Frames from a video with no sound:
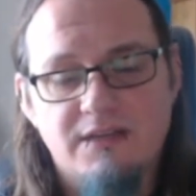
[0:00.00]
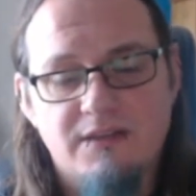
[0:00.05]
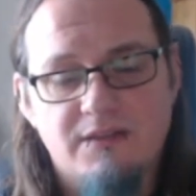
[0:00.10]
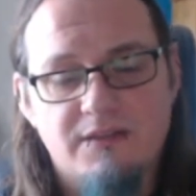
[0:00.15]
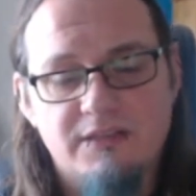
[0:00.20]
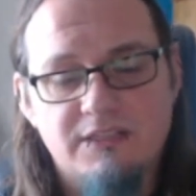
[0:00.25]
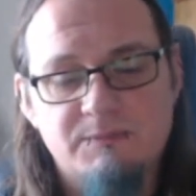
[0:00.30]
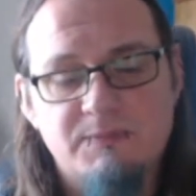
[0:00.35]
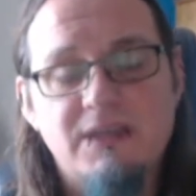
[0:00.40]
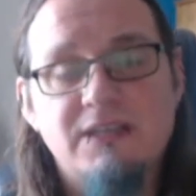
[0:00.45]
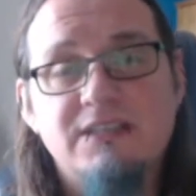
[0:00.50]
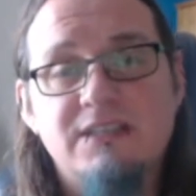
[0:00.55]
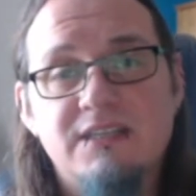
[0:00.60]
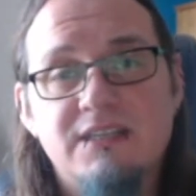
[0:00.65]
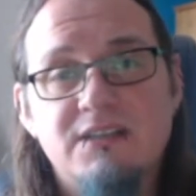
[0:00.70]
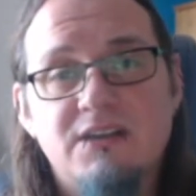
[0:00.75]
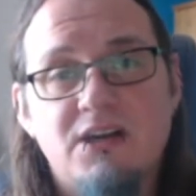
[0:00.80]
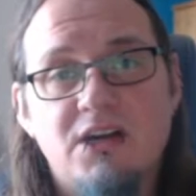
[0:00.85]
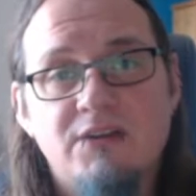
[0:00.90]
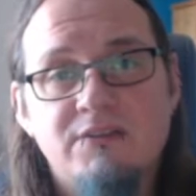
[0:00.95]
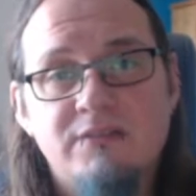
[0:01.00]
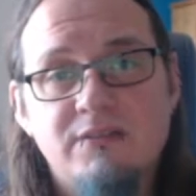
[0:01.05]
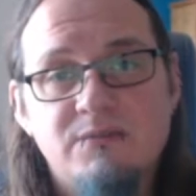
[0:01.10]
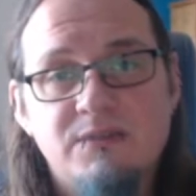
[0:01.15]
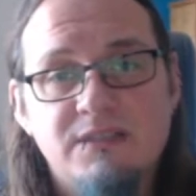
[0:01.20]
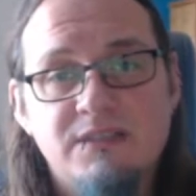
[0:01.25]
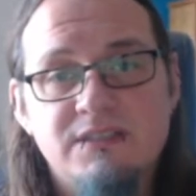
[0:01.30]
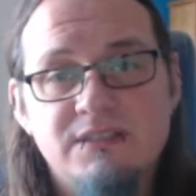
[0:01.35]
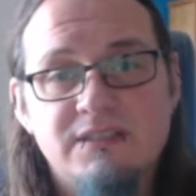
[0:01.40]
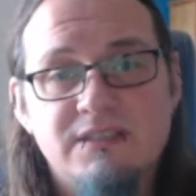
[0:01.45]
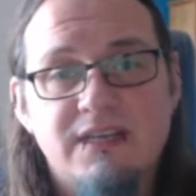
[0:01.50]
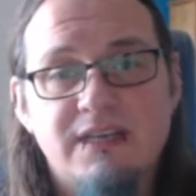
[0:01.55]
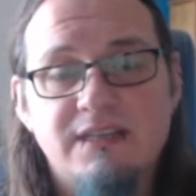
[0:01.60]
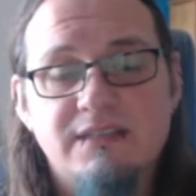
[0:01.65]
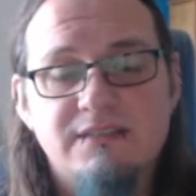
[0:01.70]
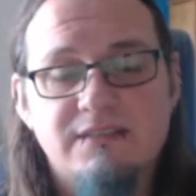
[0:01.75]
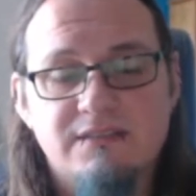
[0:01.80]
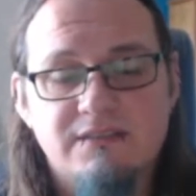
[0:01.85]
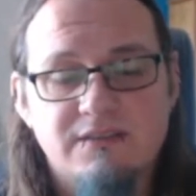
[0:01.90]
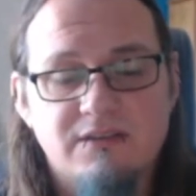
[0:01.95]
especially the horror ones,
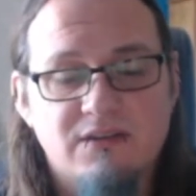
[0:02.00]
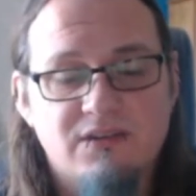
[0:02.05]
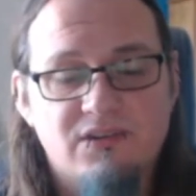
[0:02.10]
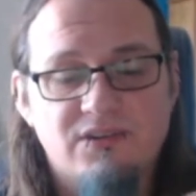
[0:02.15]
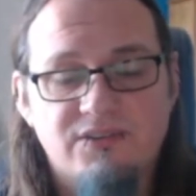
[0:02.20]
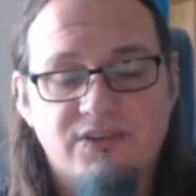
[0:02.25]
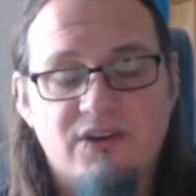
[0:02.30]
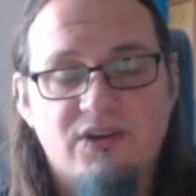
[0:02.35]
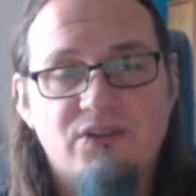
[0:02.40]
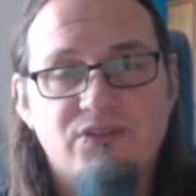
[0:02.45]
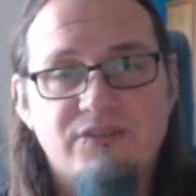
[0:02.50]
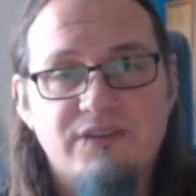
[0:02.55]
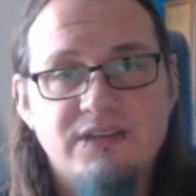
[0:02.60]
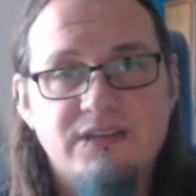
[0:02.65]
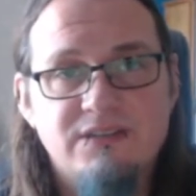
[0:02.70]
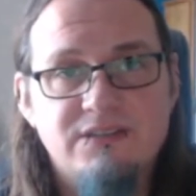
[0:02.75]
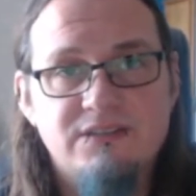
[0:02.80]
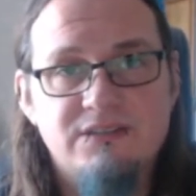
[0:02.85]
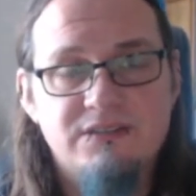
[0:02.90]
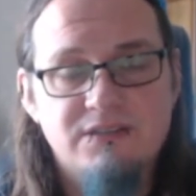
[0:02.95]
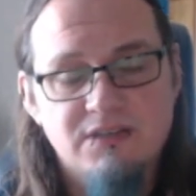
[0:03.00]
as the orange,